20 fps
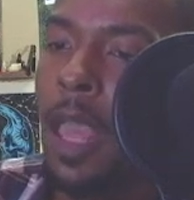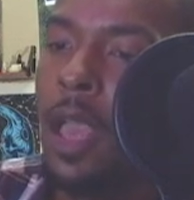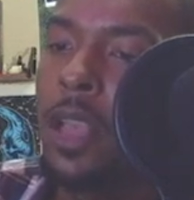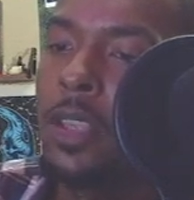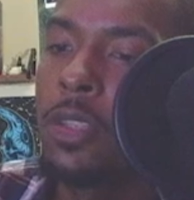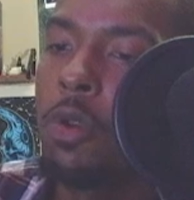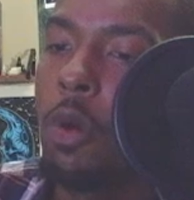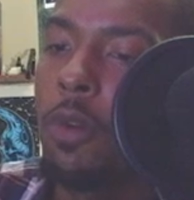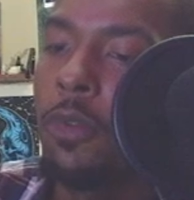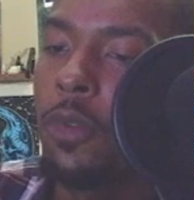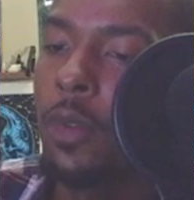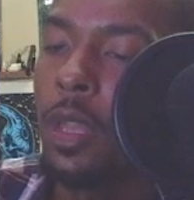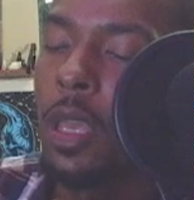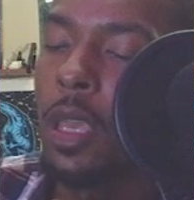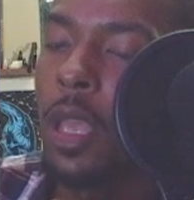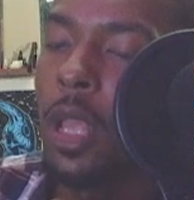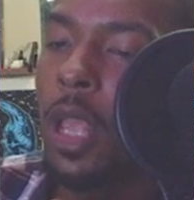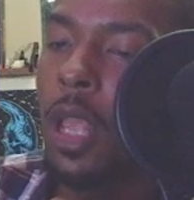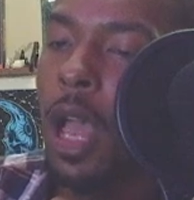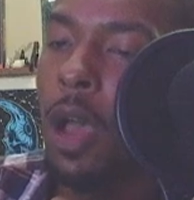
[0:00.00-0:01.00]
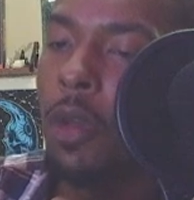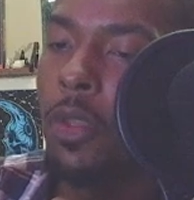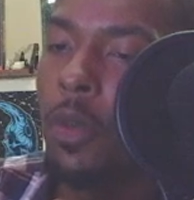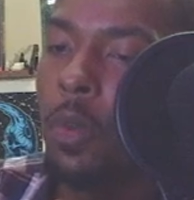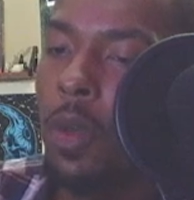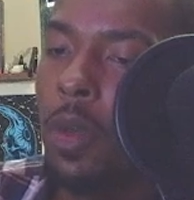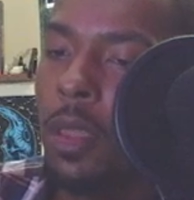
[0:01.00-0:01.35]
So if you look at how the way the